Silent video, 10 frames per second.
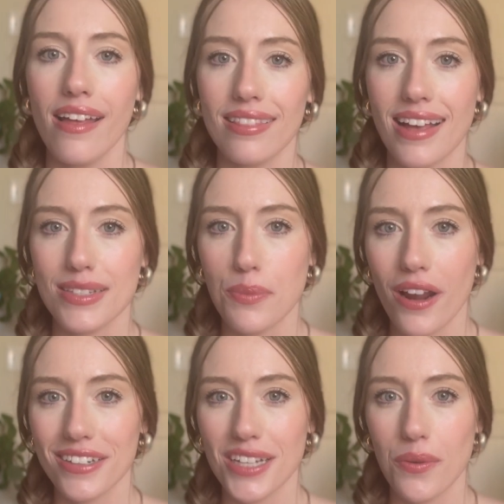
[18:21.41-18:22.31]
Last
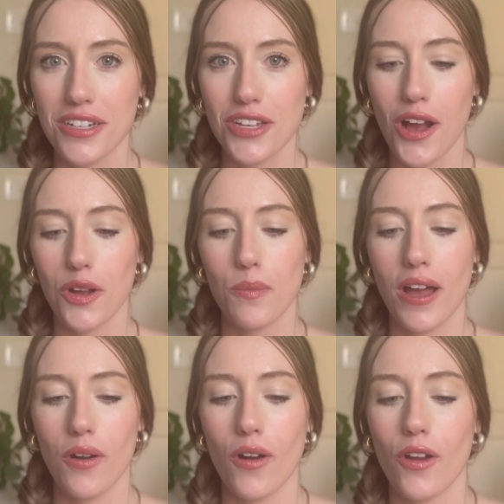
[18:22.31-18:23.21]
product I want to talk
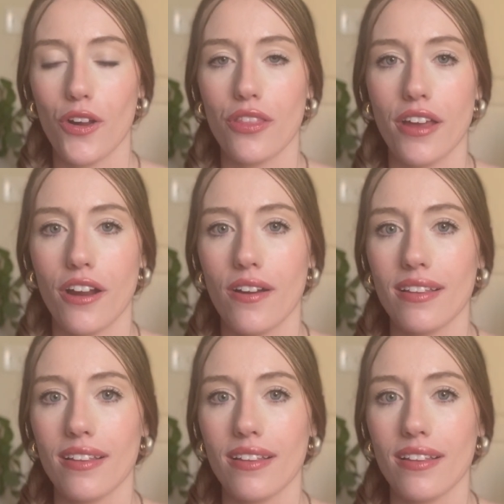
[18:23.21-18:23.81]
about are their